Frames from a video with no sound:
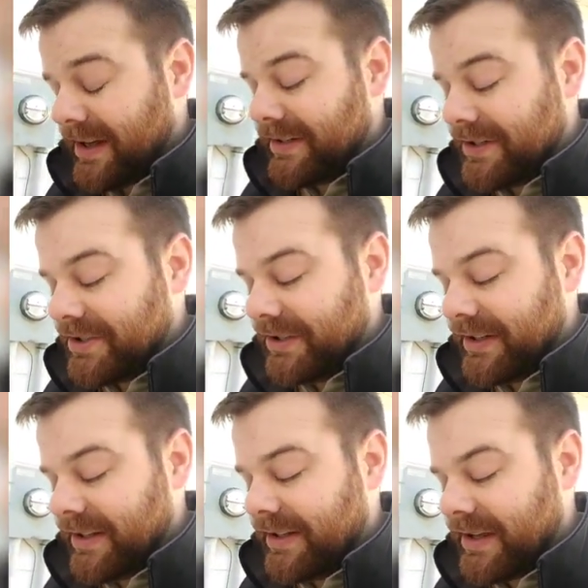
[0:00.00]

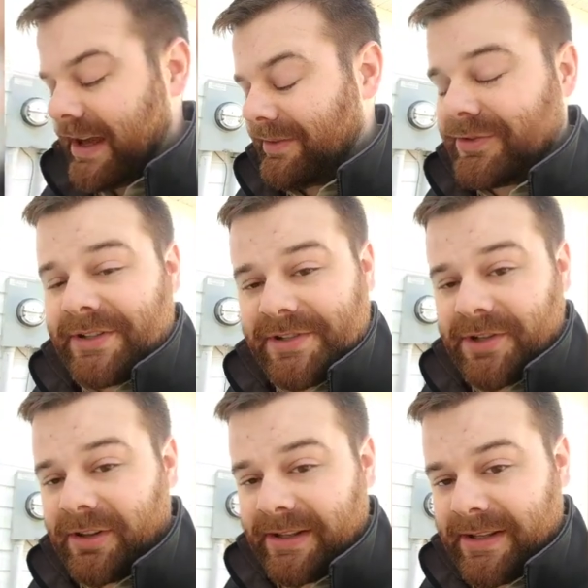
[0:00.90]
Initially, after
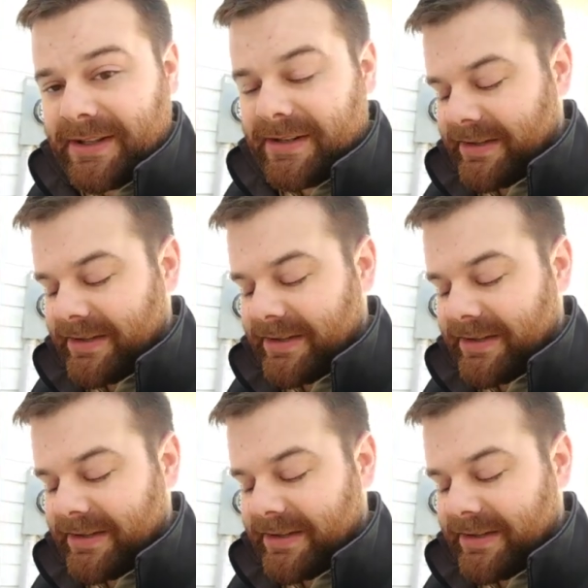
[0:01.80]
installing it,